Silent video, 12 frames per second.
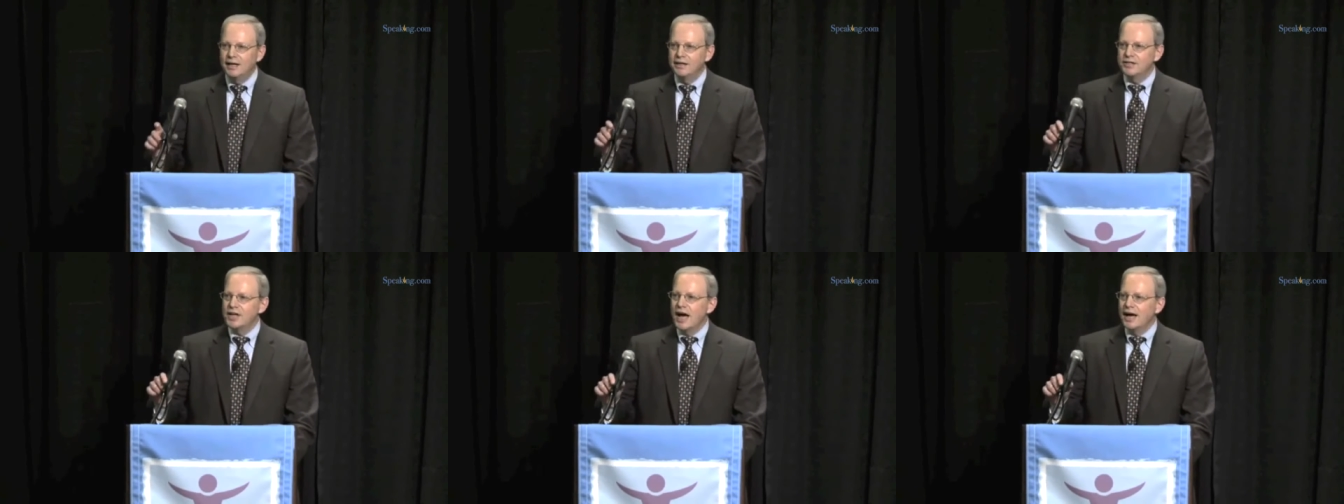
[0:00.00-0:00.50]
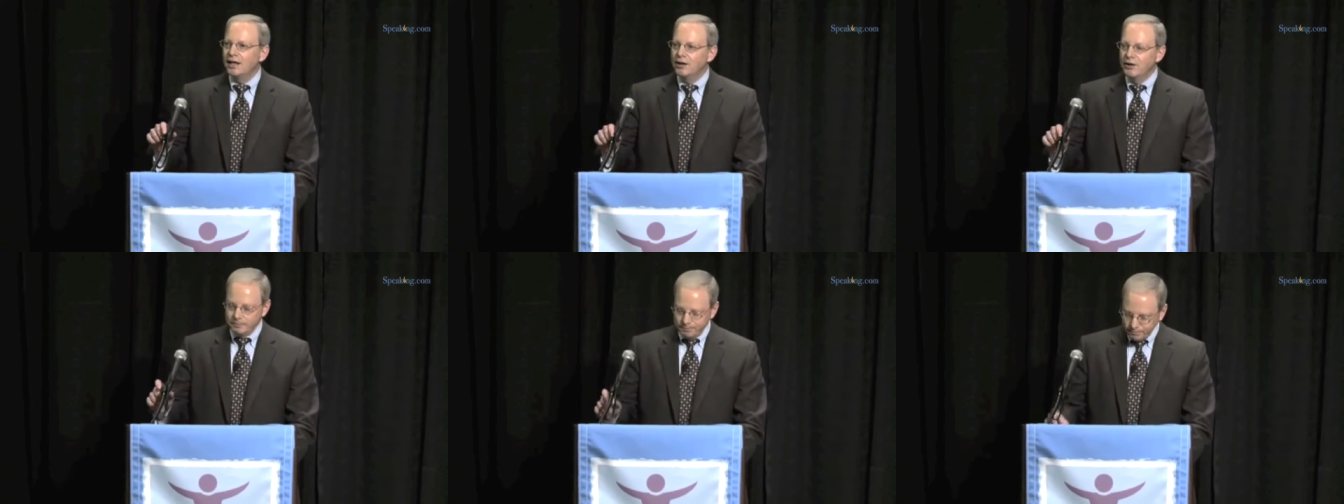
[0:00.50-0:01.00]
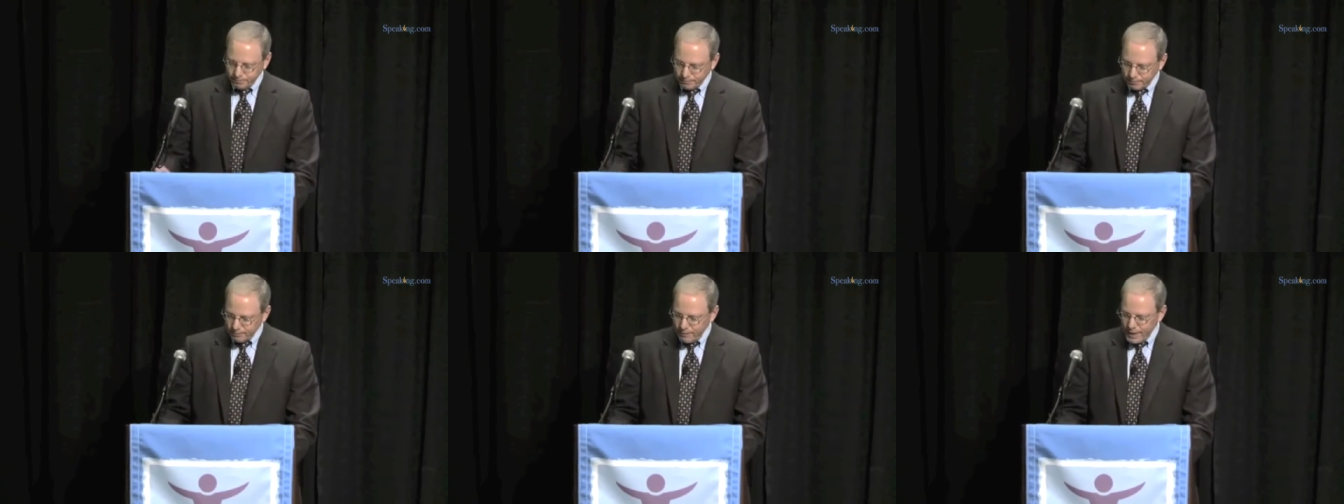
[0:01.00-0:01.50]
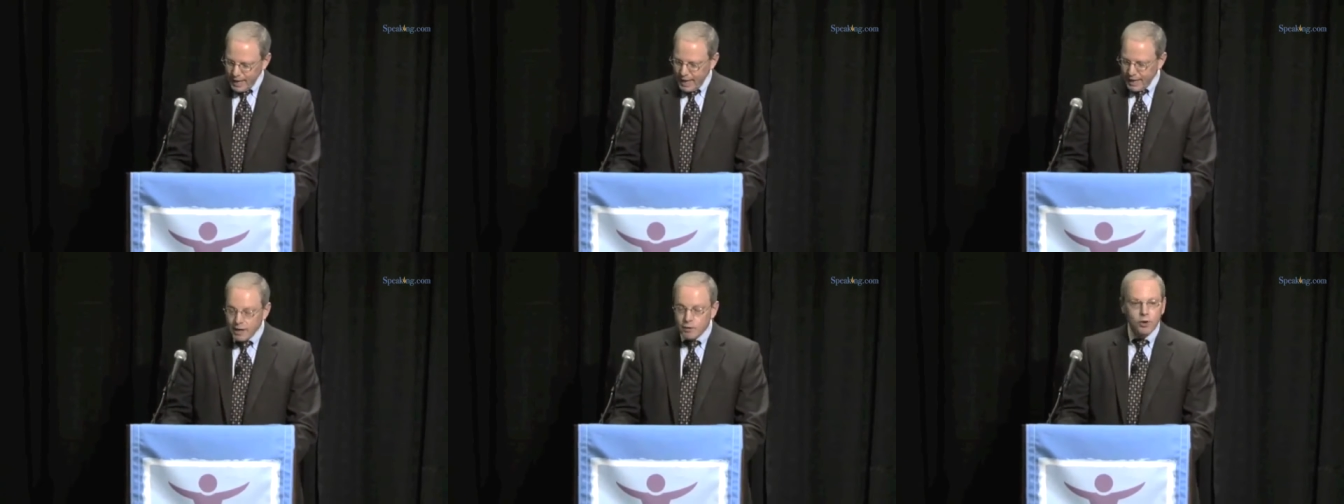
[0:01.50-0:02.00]
silo.
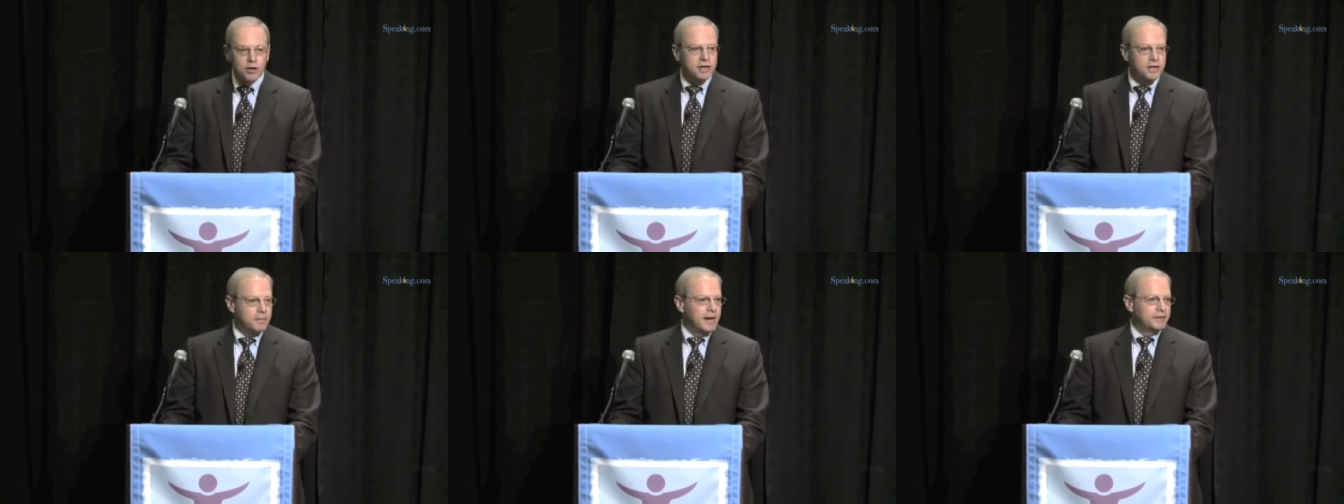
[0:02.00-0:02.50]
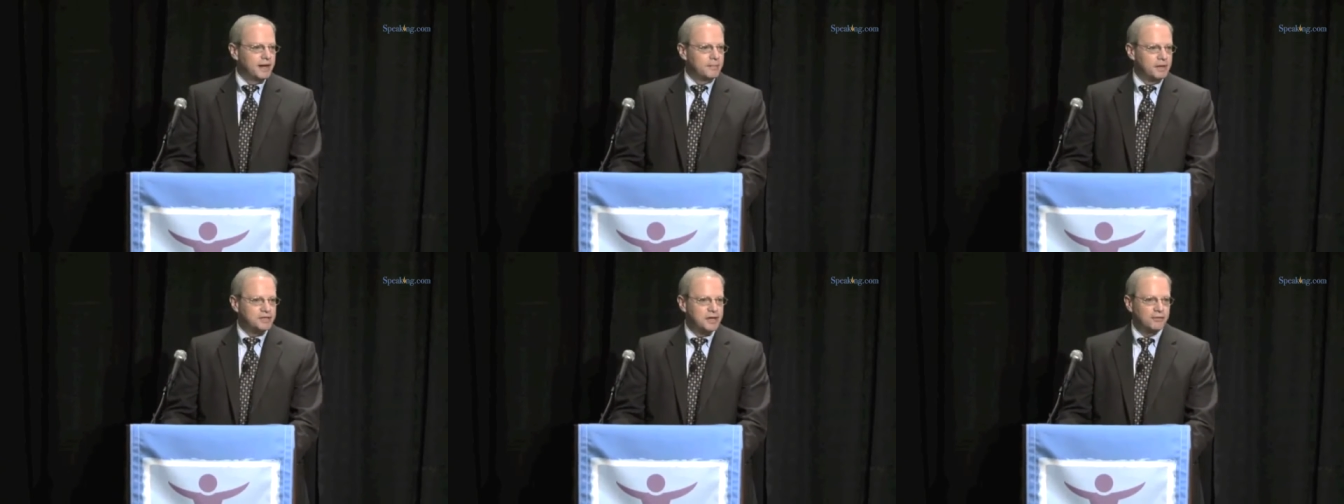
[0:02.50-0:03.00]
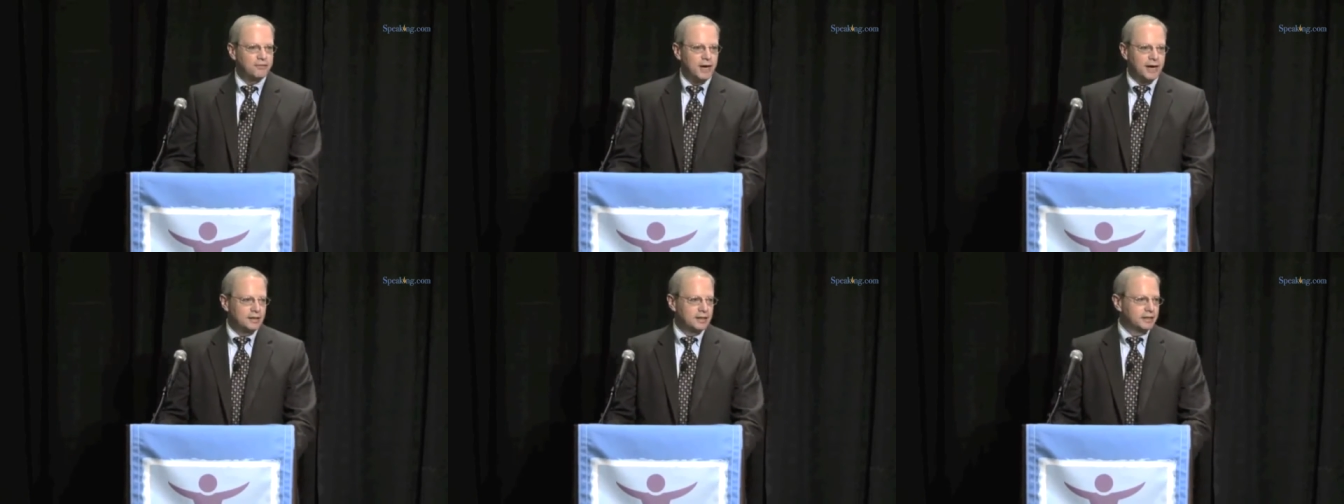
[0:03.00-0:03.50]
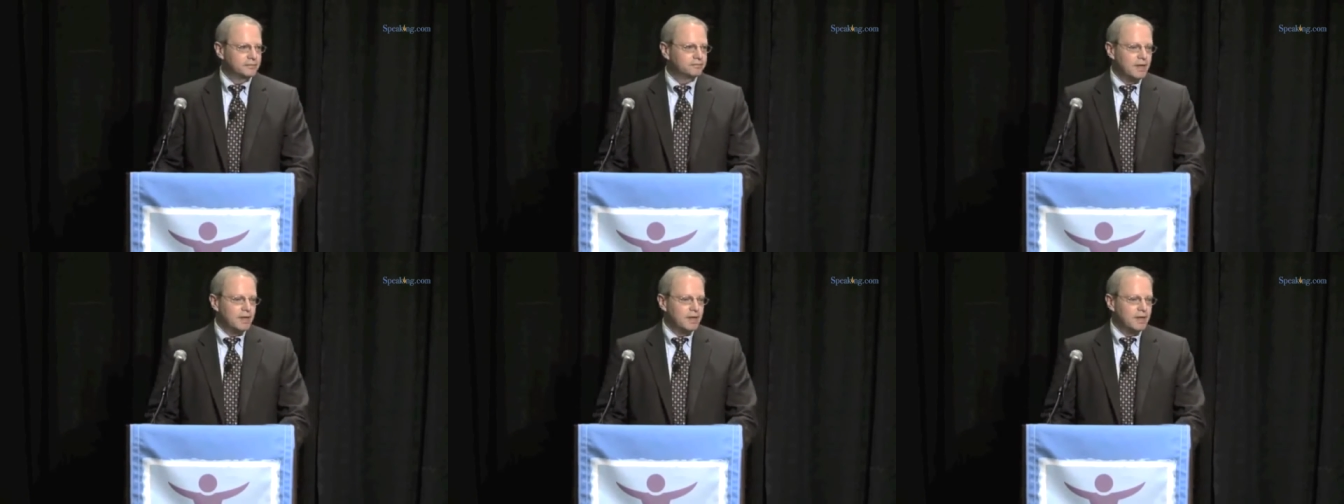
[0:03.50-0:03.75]
And I worried about that myself, frankly.